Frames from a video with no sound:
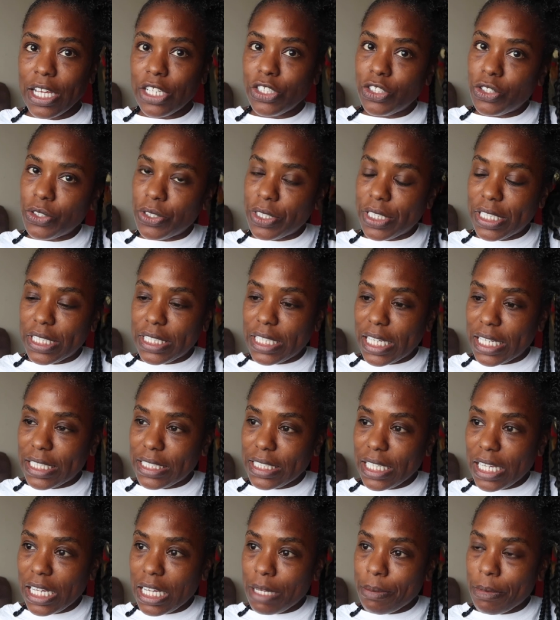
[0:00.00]
During the
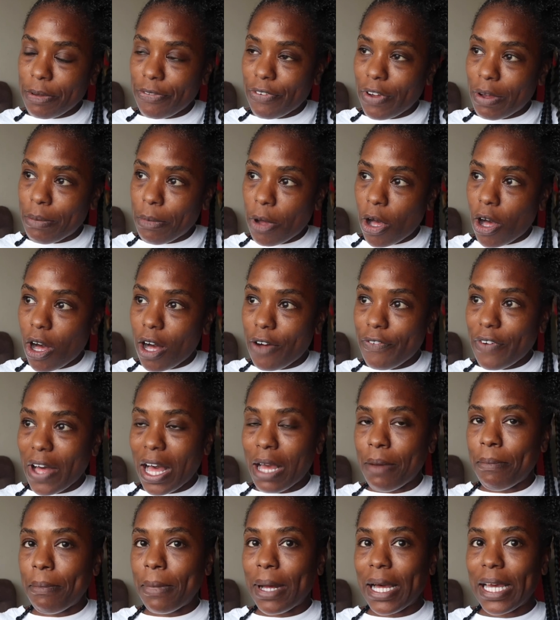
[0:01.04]
daytime, if I'm off,
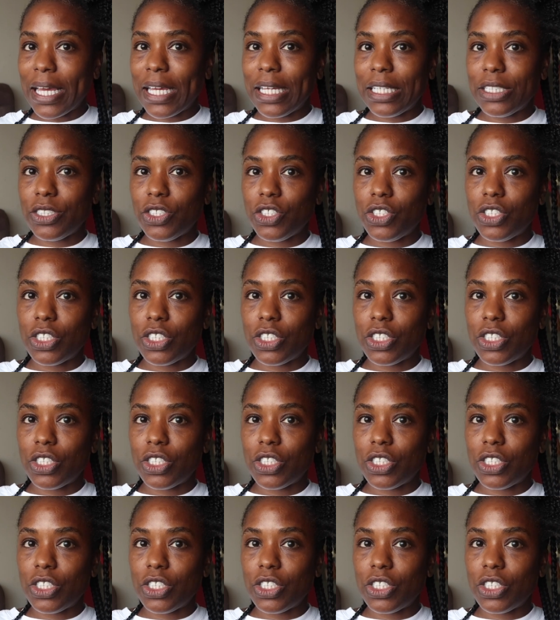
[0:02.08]
I might